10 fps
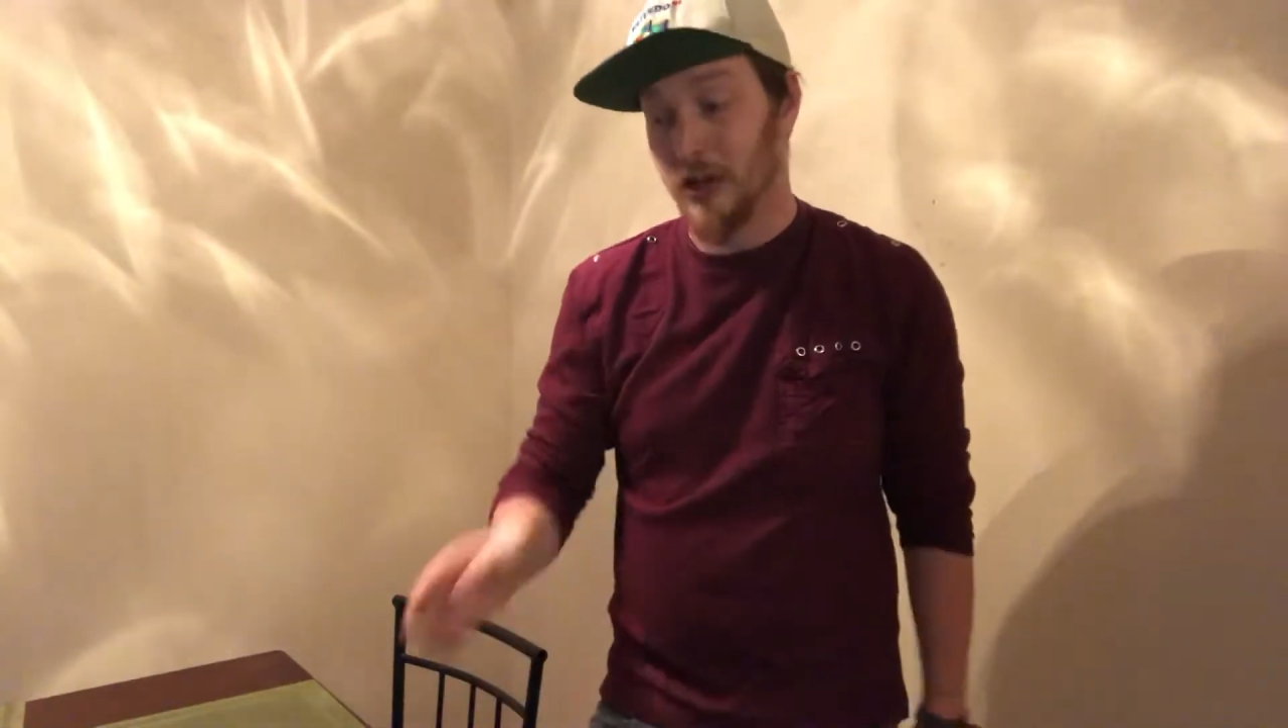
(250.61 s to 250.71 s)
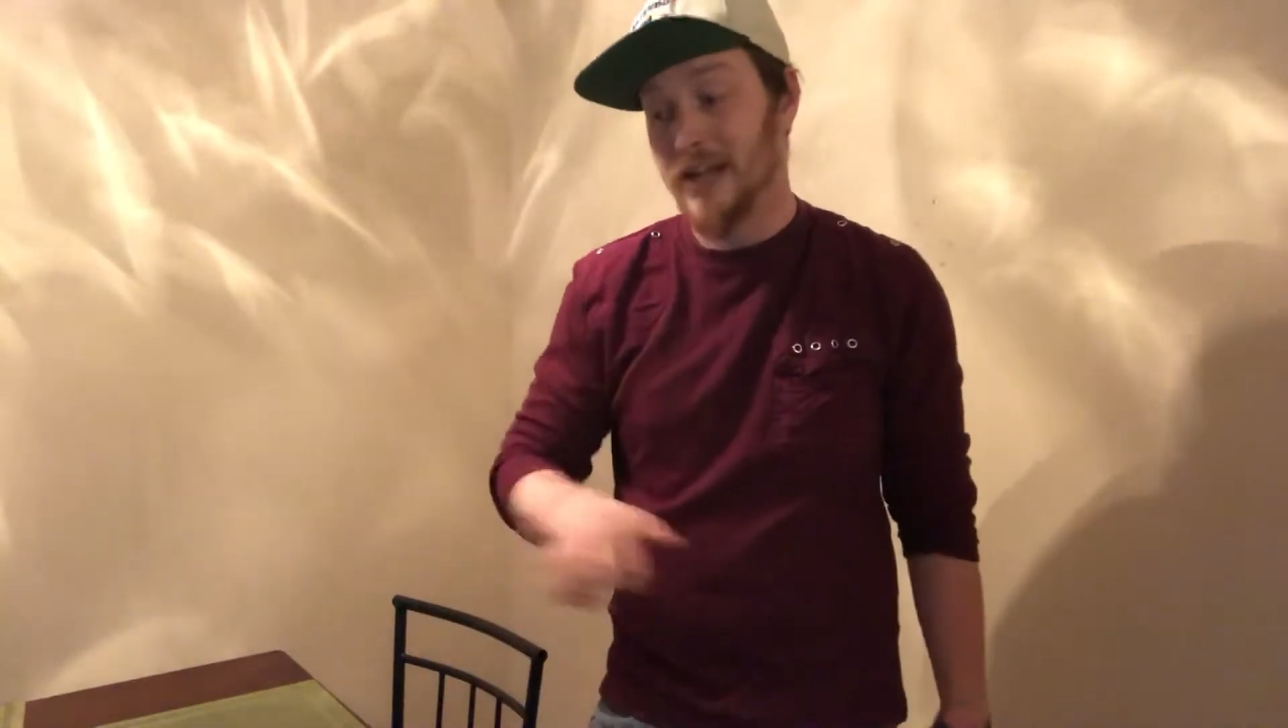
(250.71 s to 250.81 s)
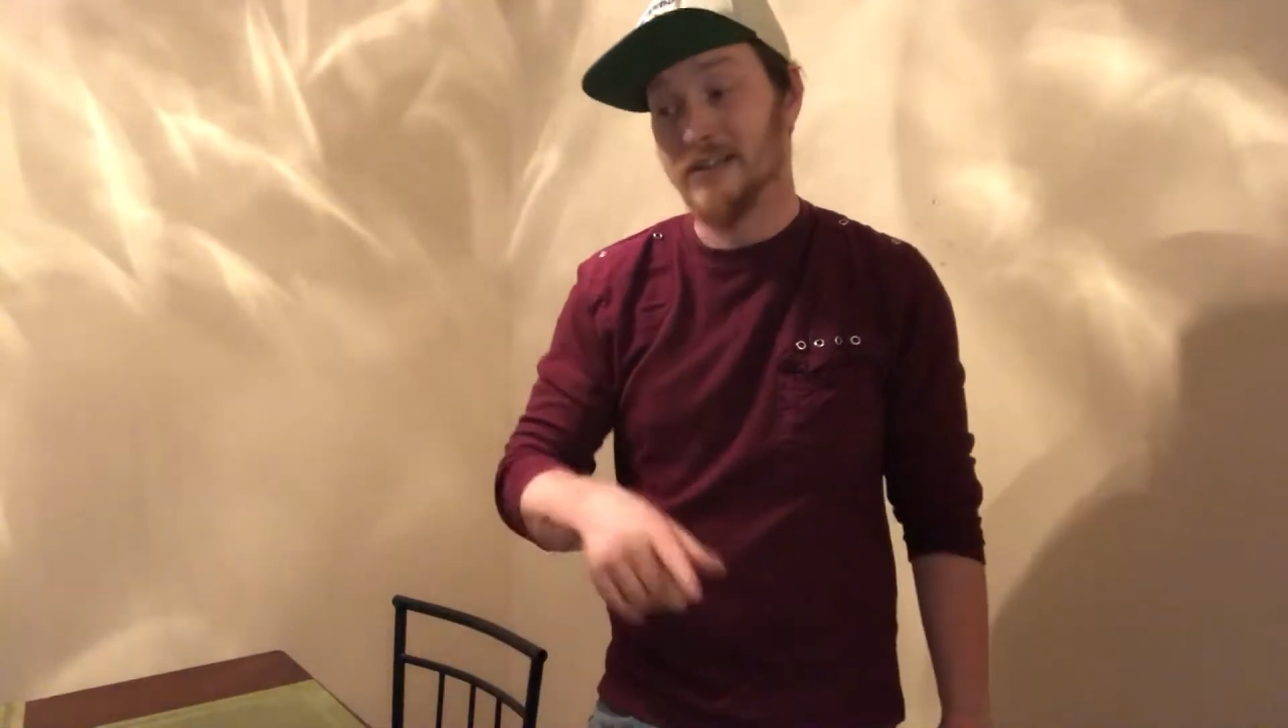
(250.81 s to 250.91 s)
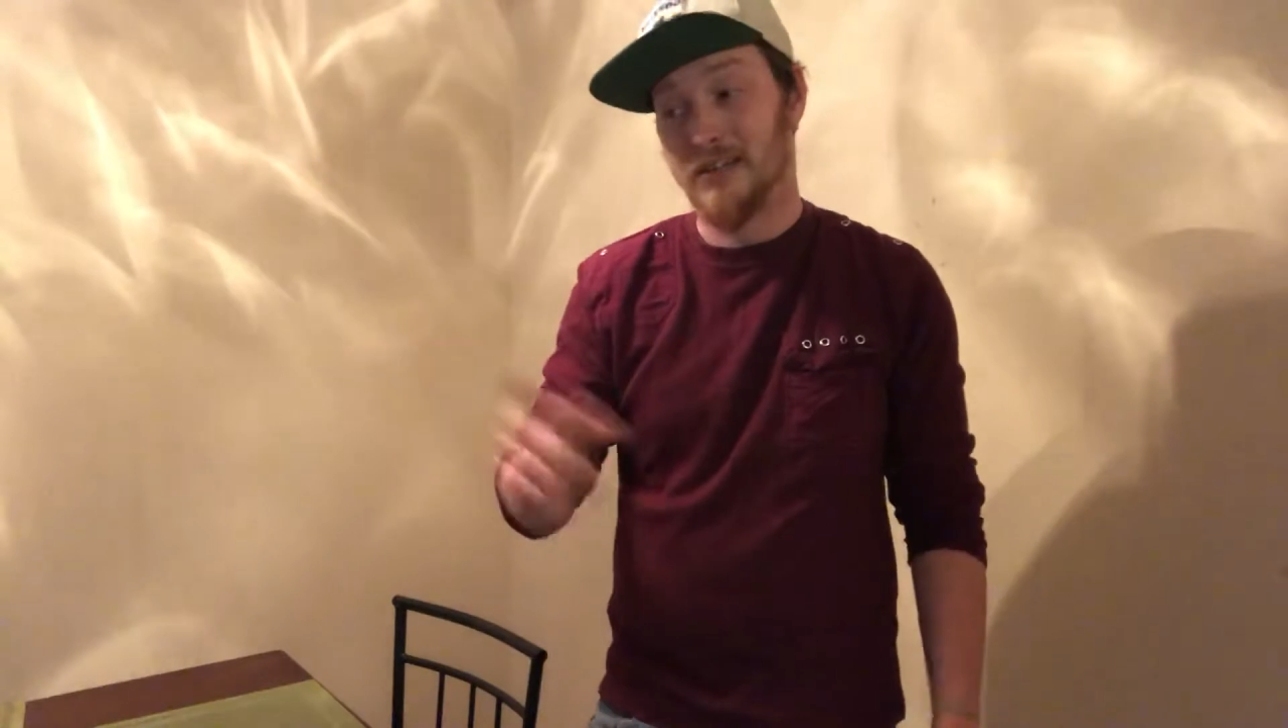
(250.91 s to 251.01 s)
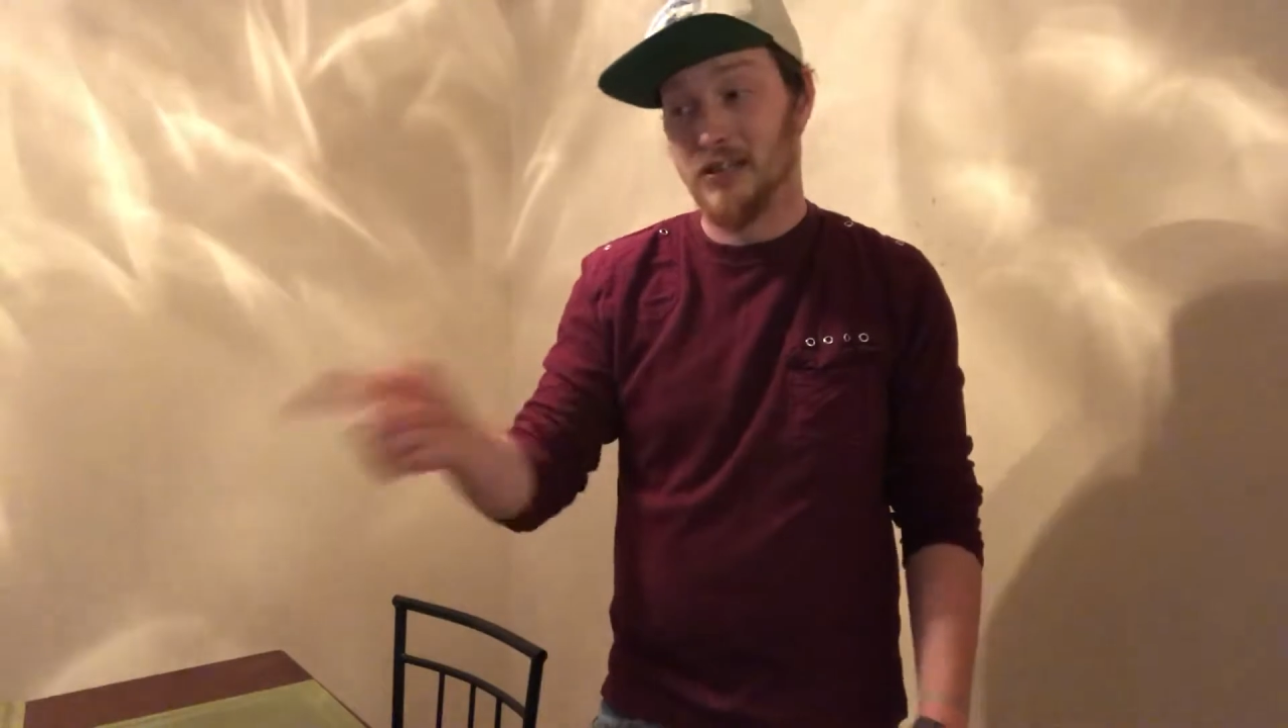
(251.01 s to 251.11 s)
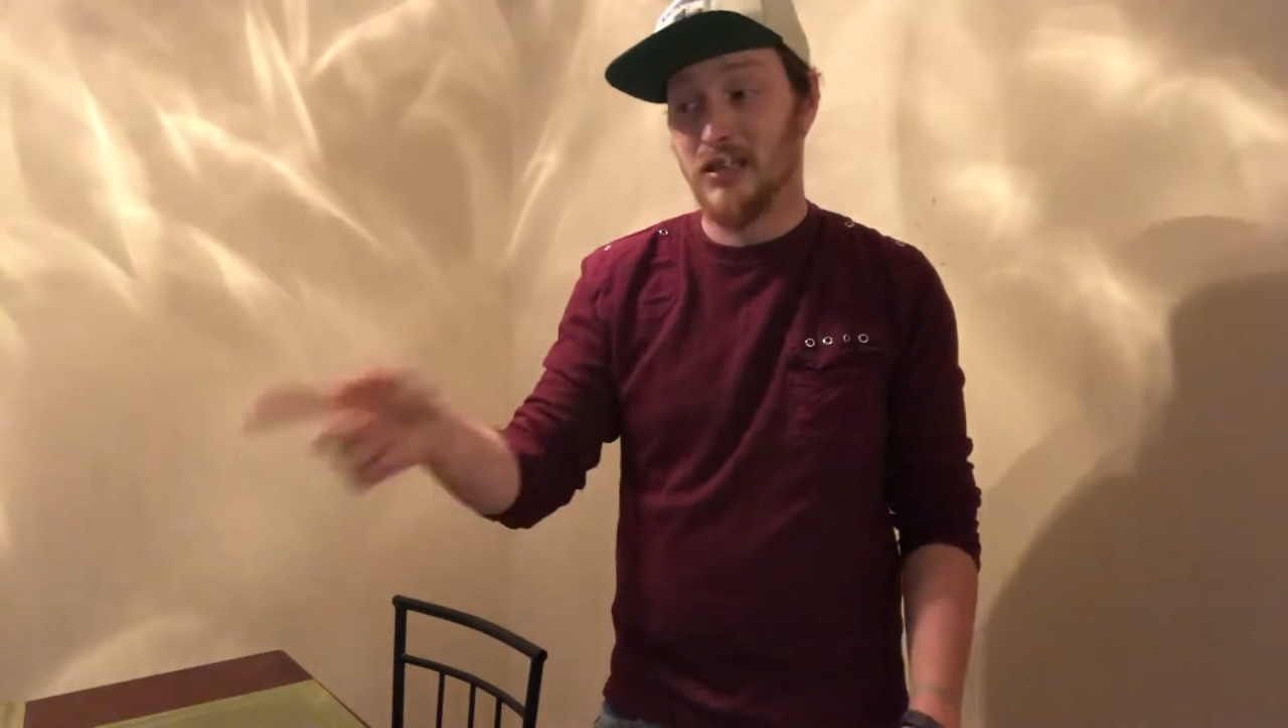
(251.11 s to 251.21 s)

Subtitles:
or 18